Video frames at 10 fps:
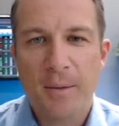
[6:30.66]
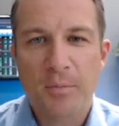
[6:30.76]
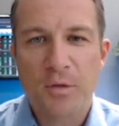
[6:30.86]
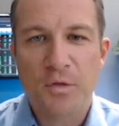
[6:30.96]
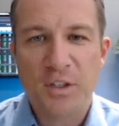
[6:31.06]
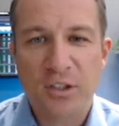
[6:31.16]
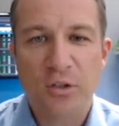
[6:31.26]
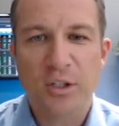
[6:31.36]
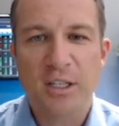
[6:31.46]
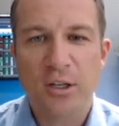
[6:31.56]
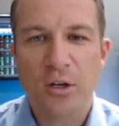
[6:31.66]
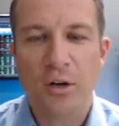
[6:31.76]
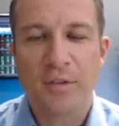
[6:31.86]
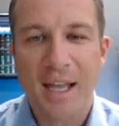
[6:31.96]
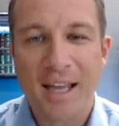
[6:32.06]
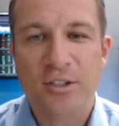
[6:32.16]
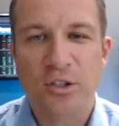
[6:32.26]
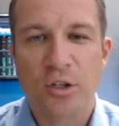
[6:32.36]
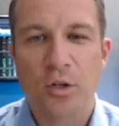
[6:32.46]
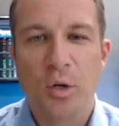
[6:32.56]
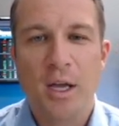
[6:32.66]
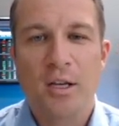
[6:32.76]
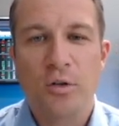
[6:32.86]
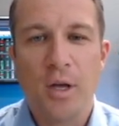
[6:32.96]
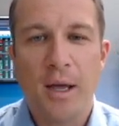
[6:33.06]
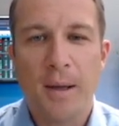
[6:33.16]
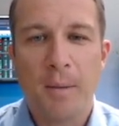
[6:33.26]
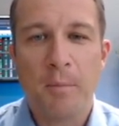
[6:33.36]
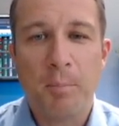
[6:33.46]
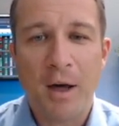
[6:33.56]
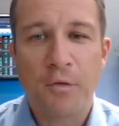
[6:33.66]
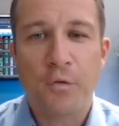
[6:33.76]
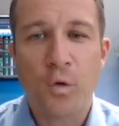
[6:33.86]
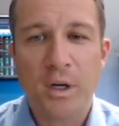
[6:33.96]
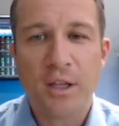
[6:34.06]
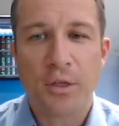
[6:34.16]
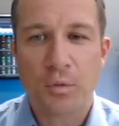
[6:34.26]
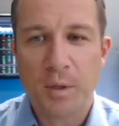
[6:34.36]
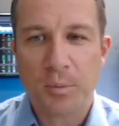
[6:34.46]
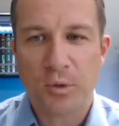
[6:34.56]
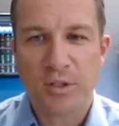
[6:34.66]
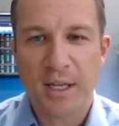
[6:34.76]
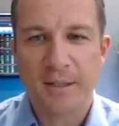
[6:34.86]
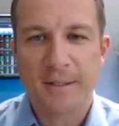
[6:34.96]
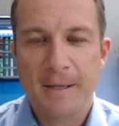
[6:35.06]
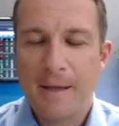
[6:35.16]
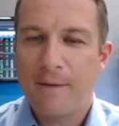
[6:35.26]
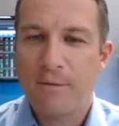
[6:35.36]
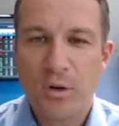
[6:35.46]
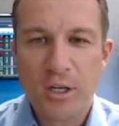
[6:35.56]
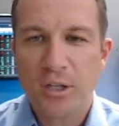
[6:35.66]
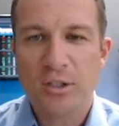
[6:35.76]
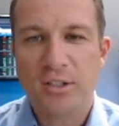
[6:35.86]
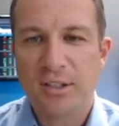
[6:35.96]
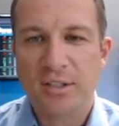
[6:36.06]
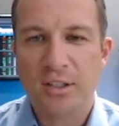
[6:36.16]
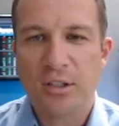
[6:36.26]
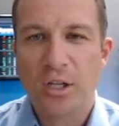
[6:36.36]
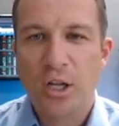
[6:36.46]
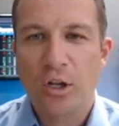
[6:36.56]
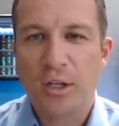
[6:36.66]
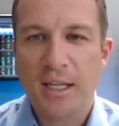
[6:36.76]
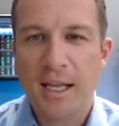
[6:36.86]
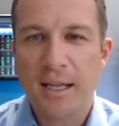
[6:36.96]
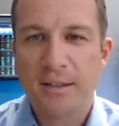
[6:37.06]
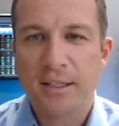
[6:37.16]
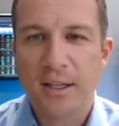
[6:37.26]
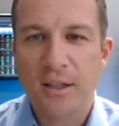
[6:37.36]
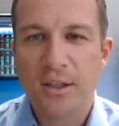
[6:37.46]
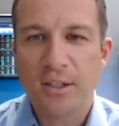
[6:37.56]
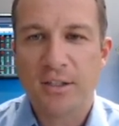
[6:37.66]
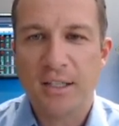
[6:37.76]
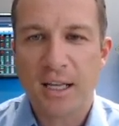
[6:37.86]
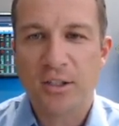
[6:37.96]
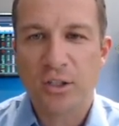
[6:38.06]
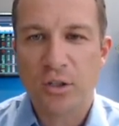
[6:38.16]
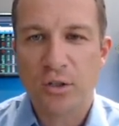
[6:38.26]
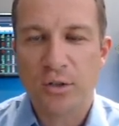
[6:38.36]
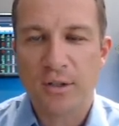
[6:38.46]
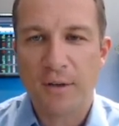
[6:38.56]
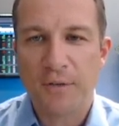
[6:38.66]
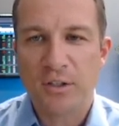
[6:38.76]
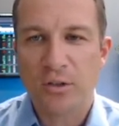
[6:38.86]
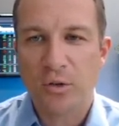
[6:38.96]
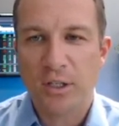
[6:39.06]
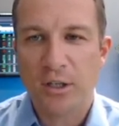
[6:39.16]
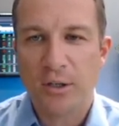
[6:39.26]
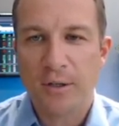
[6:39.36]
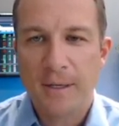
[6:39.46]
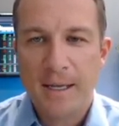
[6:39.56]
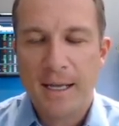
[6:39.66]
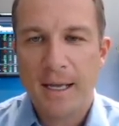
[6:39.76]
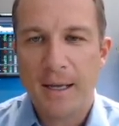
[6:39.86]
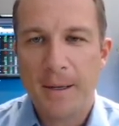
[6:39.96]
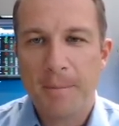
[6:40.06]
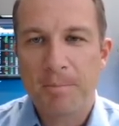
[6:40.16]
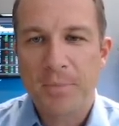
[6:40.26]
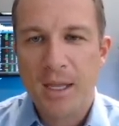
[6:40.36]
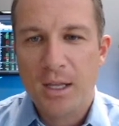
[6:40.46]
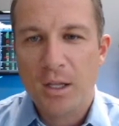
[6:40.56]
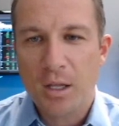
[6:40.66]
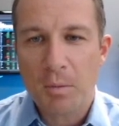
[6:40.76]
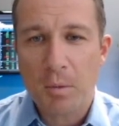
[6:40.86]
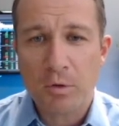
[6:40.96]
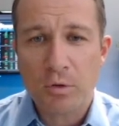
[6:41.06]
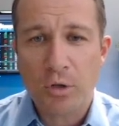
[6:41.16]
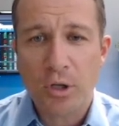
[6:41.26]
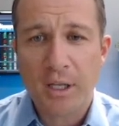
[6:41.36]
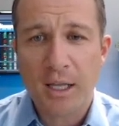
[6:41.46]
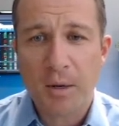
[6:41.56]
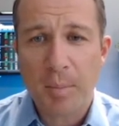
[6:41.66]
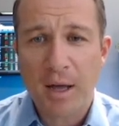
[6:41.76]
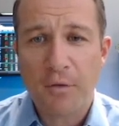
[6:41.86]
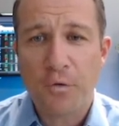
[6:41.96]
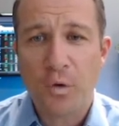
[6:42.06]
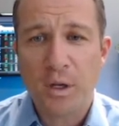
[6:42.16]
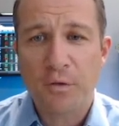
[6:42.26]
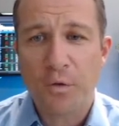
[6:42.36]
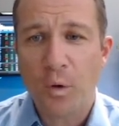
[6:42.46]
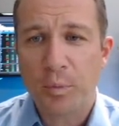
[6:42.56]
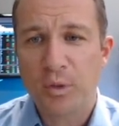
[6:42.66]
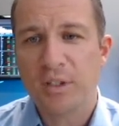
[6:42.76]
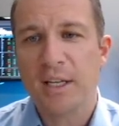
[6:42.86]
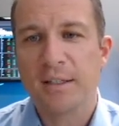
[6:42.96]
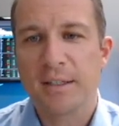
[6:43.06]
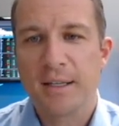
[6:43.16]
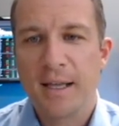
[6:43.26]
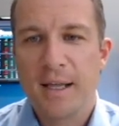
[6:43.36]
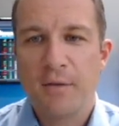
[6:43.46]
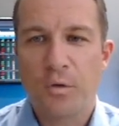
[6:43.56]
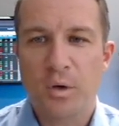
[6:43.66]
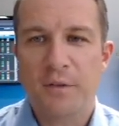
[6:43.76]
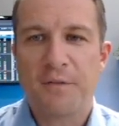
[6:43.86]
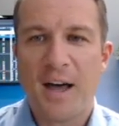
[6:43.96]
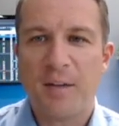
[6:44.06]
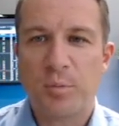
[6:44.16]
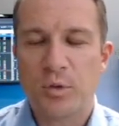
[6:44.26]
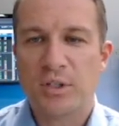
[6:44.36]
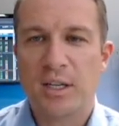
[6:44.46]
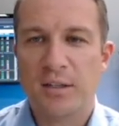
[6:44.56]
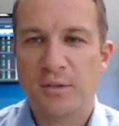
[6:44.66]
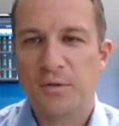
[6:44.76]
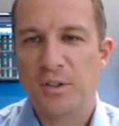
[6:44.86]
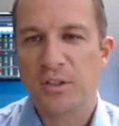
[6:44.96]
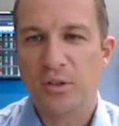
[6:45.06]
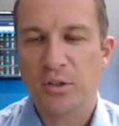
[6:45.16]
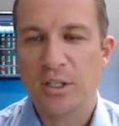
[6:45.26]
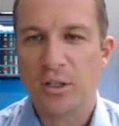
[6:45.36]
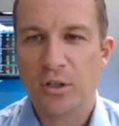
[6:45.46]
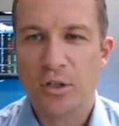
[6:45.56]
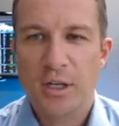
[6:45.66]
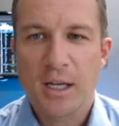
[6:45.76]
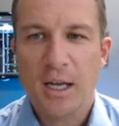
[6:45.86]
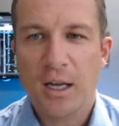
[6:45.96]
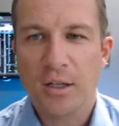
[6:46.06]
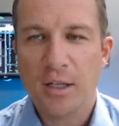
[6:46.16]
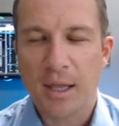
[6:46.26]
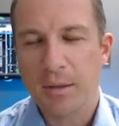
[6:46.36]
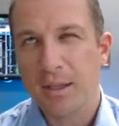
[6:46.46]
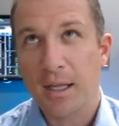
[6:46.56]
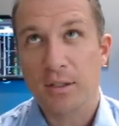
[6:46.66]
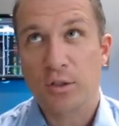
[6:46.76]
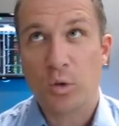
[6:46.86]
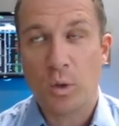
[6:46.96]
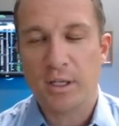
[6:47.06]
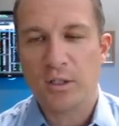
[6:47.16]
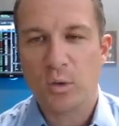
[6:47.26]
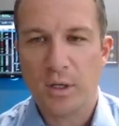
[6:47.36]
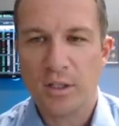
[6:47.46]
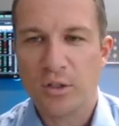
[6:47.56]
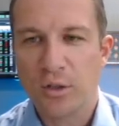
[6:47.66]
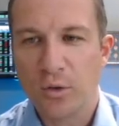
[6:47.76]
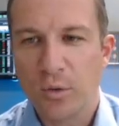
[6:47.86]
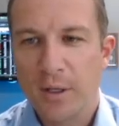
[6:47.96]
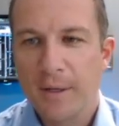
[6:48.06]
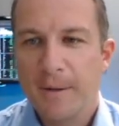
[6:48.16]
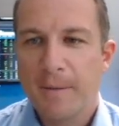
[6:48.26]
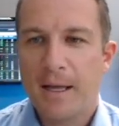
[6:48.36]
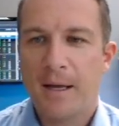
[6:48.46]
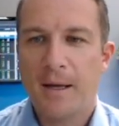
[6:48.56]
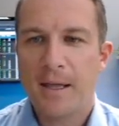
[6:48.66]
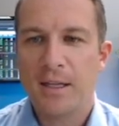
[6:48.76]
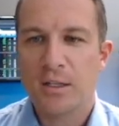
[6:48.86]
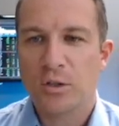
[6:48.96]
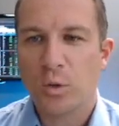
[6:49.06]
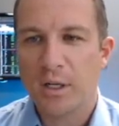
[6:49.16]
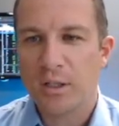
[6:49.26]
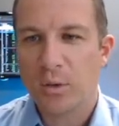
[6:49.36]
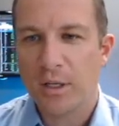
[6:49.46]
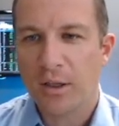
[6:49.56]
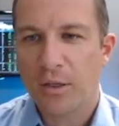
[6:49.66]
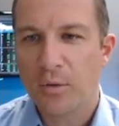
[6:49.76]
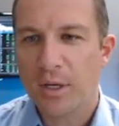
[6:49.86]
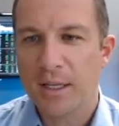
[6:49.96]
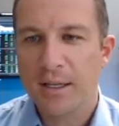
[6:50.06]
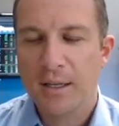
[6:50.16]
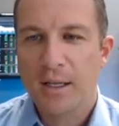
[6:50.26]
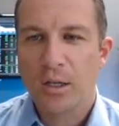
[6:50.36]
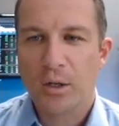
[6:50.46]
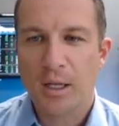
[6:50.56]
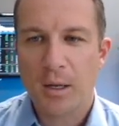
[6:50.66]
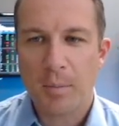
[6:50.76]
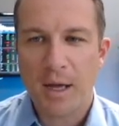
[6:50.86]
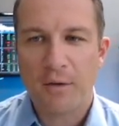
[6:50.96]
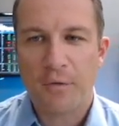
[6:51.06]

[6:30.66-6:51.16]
fiscal year of last year, about 43%, very consistent. Looking at this next year's fiscal year, looking at about 44%, 45% in fiscal year. I think that's 2022. And then in 2023, looking at about